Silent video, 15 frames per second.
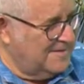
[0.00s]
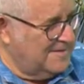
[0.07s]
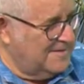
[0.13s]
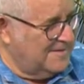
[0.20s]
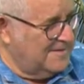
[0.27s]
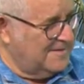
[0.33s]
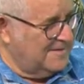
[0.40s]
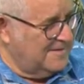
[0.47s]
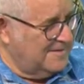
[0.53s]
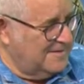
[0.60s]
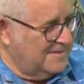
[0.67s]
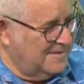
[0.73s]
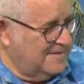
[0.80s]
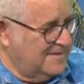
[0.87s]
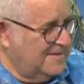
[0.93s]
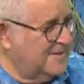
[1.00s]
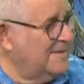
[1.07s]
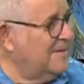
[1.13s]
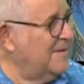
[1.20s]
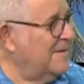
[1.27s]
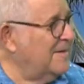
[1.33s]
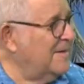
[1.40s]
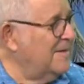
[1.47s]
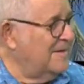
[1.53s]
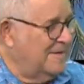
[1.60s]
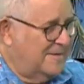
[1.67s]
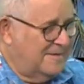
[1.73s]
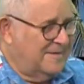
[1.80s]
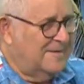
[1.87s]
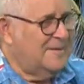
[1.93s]

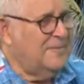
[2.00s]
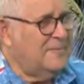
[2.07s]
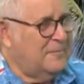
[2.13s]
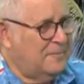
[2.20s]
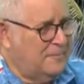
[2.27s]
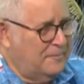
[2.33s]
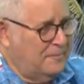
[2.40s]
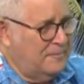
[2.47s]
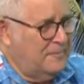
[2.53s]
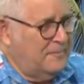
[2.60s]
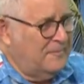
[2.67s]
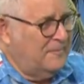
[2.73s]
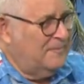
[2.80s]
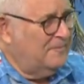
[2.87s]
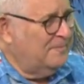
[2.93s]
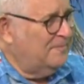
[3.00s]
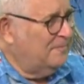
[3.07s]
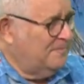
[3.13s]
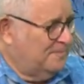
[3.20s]
(silent)